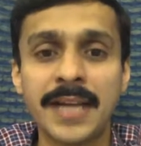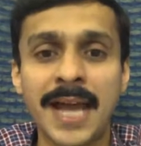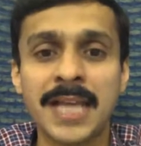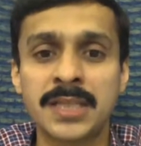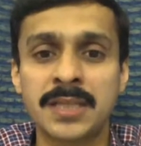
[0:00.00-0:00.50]

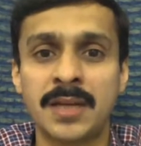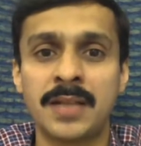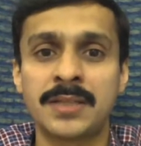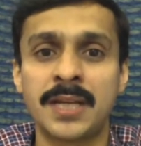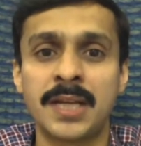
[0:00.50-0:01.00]
as
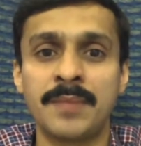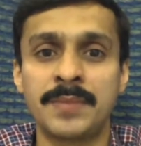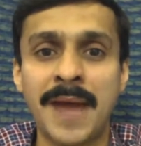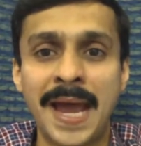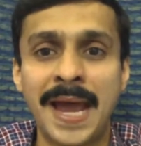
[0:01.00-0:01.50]
her son
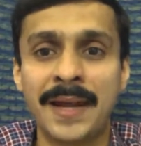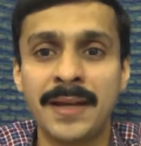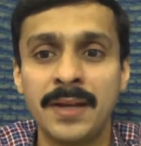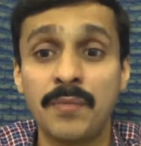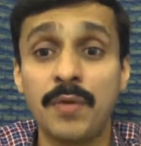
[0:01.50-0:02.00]
comes back,
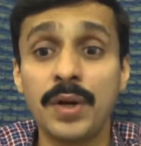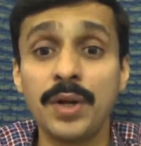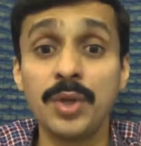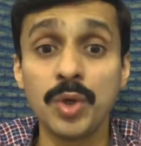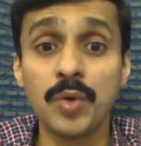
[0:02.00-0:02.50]
what
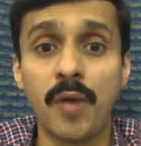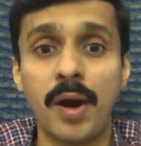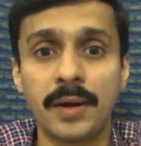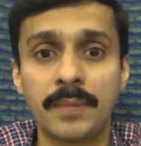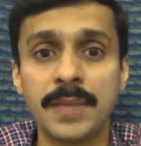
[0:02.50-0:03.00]
do you
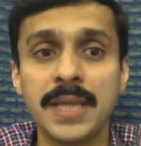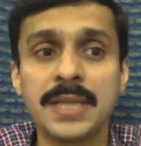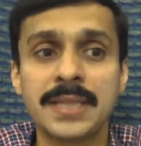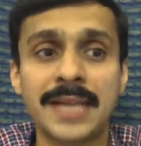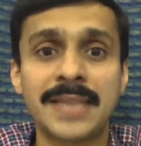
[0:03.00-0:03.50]
want?
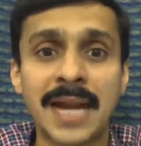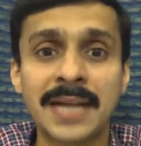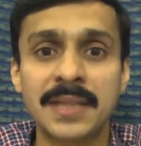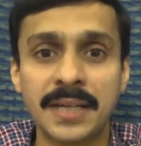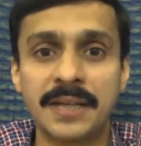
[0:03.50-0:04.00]
Please get
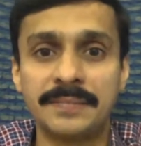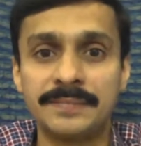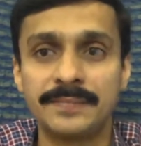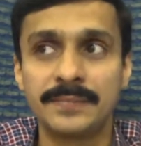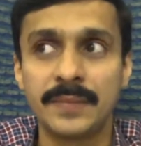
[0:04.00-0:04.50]
that clear.
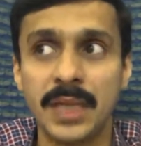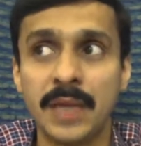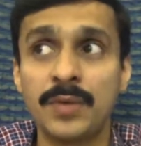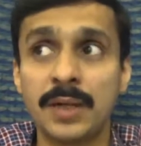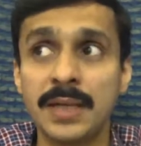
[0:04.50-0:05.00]

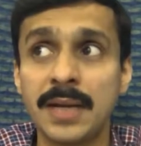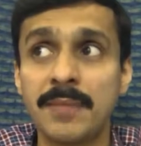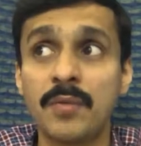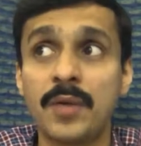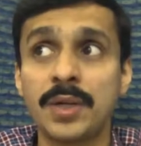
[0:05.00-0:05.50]
If you're clear
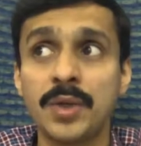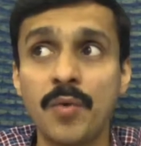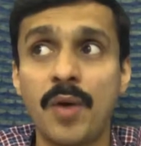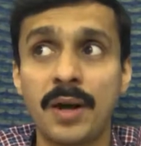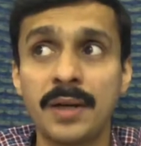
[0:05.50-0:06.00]
about what you
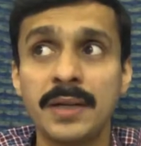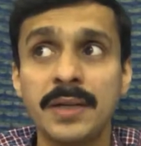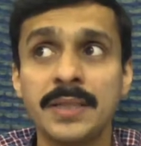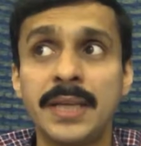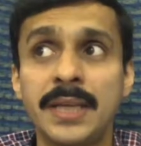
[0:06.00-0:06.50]
want,
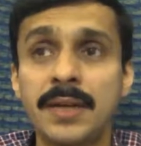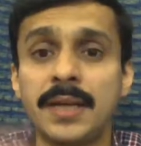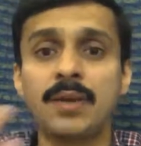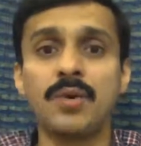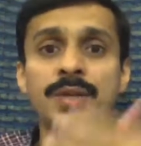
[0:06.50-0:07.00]
then you can
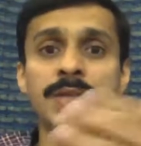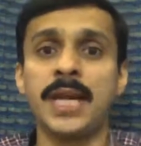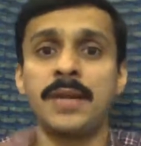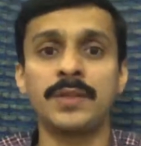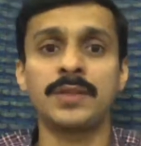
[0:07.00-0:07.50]

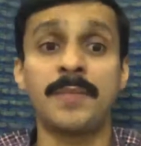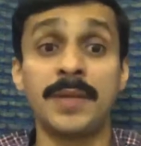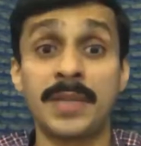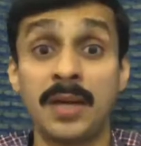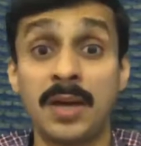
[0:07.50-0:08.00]
negotiate with your
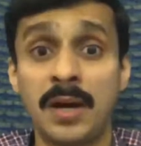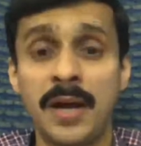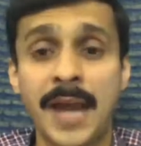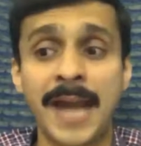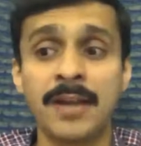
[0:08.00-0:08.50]
mother-in-law
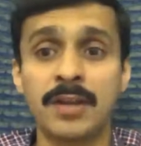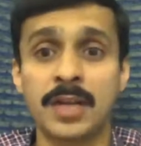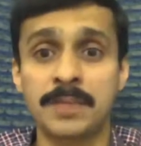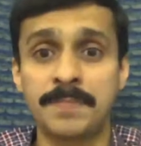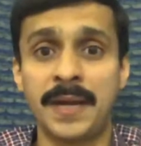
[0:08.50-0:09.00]
and your
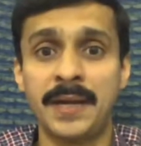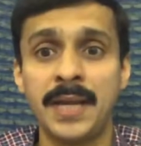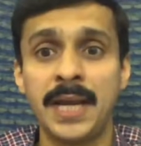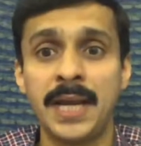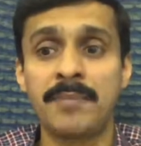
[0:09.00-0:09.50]
husband
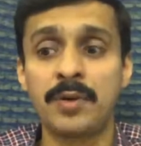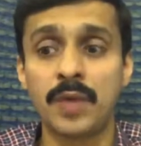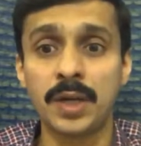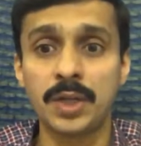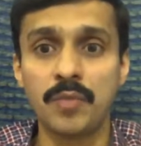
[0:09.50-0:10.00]
about
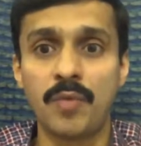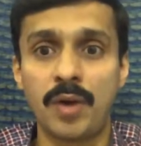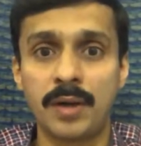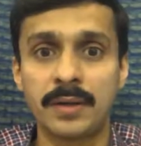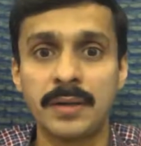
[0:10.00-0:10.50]
what you
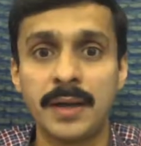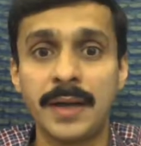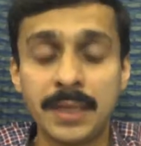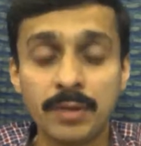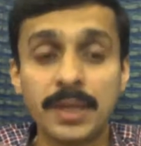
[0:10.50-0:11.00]
want,
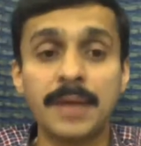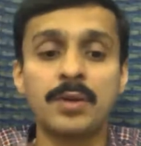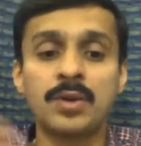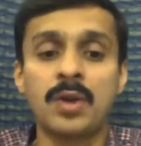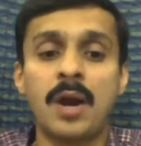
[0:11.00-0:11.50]
and then you
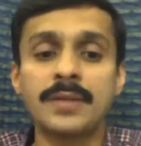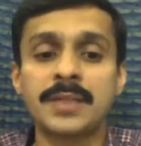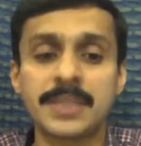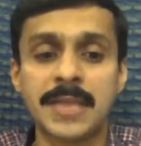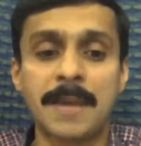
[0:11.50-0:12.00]
can draw out the
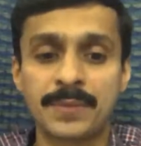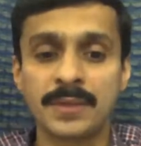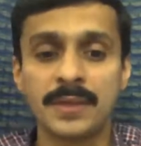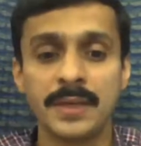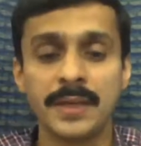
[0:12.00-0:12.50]

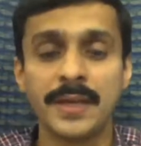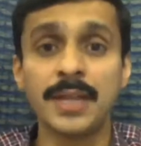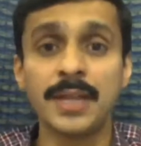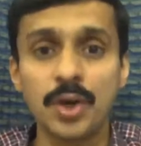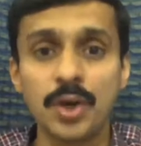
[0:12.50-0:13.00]
steps,
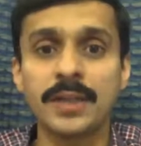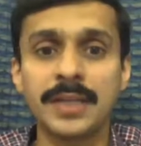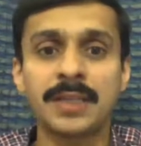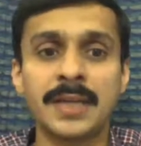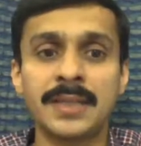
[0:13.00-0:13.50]
ensure
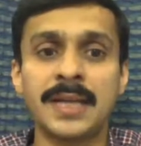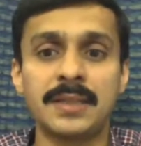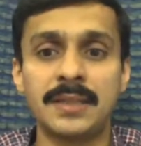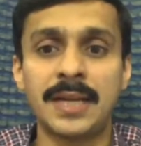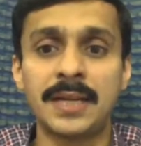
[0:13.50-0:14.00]

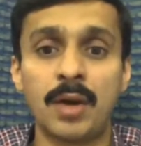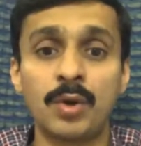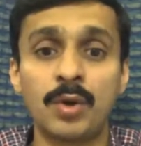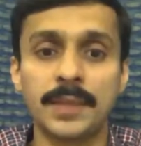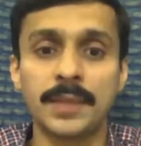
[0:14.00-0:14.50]
that
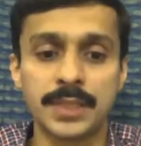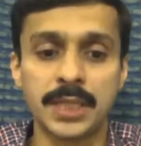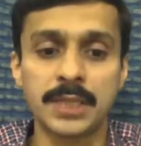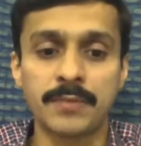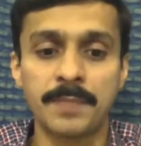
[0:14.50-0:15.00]
outcome is
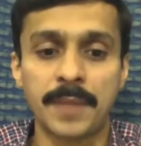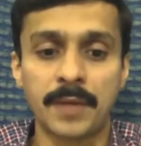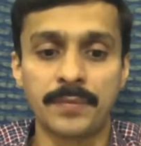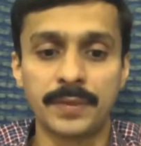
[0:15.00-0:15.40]
reached very powerfully.